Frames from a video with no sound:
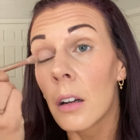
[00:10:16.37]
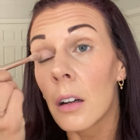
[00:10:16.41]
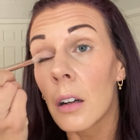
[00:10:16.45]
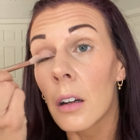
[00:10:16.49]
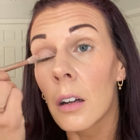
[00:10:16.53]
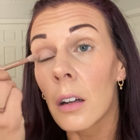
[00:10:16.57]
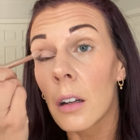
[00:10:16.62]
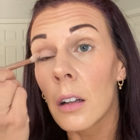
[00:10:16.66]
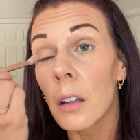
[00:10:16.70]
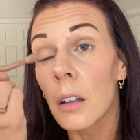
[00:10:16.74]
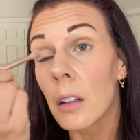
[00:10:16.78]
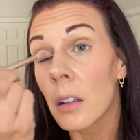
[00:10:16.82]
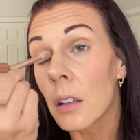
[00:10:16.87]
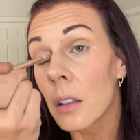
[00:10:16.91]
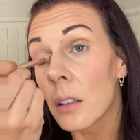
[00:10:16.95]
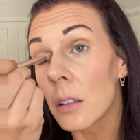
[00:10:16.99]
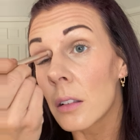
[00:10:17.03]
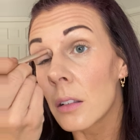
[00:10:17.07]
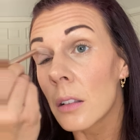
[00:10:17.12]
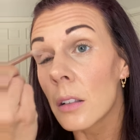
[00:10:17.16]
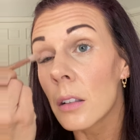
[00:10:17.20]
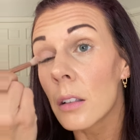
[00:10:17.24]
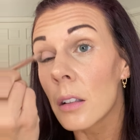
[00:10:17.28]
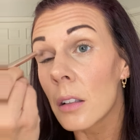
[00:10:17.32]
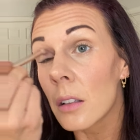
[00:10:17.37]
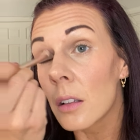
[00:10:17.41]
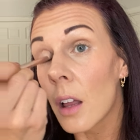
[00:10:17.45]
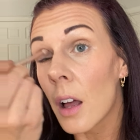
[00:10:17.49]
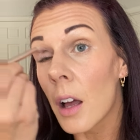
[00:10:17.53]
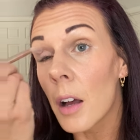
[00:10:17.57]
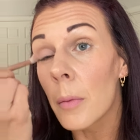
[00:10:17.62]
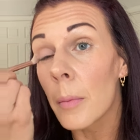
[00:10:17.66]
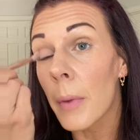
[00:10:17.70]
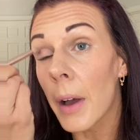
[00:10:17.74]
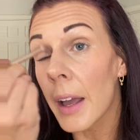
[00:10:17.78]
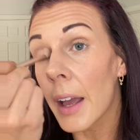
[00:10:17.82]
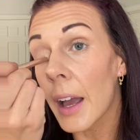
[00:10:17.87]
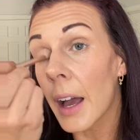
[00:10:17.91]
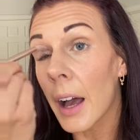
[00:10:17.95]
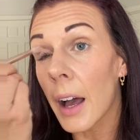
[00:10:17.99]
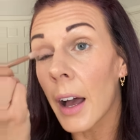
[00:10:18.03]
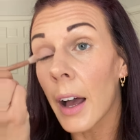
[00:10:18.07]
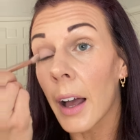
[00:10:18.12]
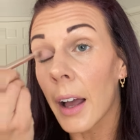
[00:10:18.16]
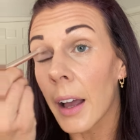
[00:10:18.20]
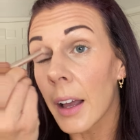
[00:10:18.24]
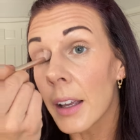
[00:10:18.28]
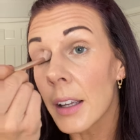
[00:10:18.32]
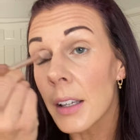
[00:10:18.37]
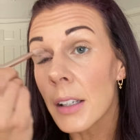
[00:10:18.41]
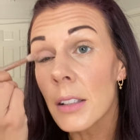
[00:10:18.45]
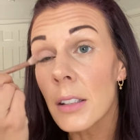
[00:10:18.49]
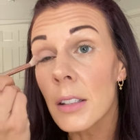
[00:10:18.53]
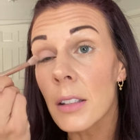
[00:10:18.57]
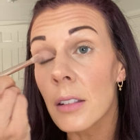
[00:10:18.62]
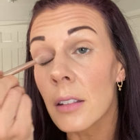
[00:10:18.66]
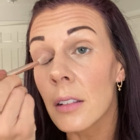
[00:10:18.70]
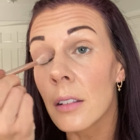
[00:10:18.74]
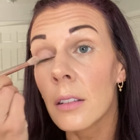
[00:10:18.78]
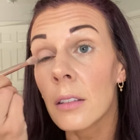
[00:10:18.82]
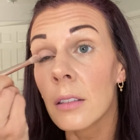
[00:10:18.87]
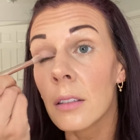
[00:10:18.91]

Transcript: all along my eyes